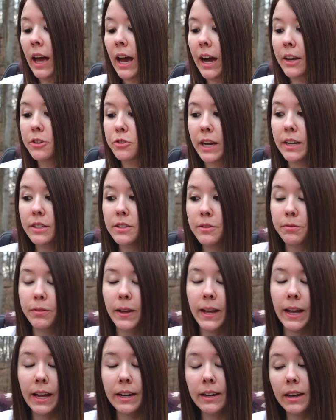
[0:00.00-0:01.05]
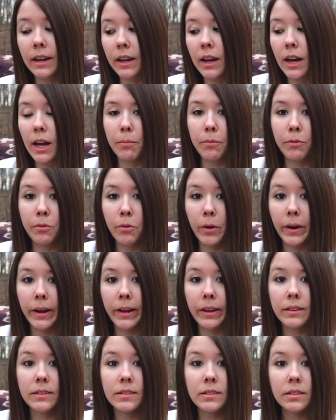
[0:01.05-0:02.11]
I tried to find a comp for
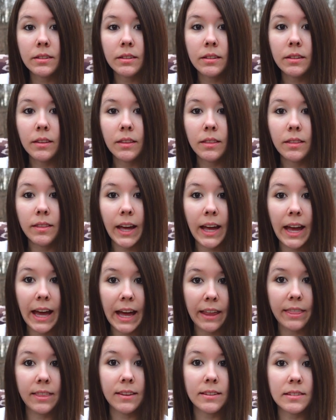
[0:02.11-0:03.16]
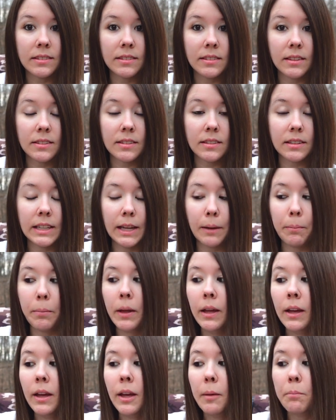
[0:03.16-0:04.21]
it that had this clip.
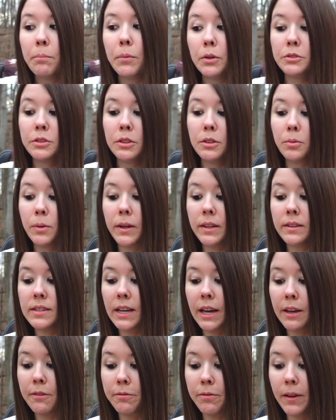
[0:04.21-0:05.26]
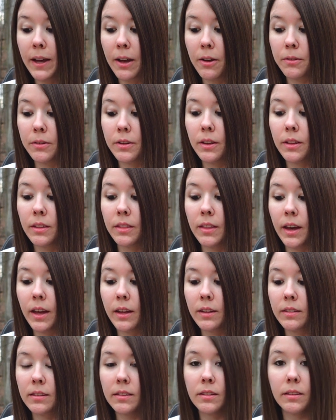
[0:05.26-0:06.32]
Most of the ones I found
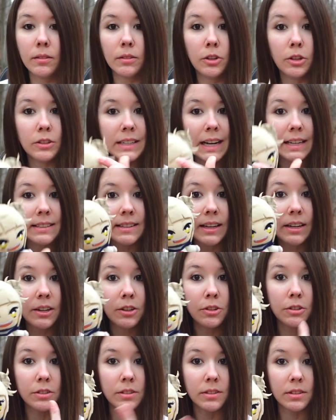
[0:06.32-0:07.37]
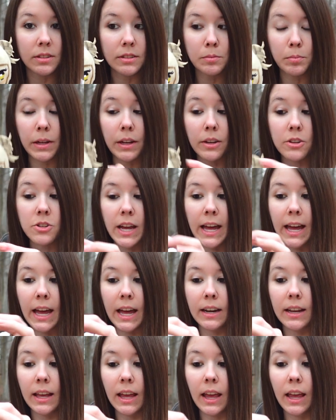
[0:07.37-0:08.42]
that looked identical to this plush
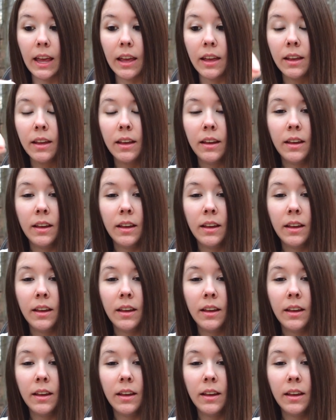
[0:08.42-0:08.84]
had a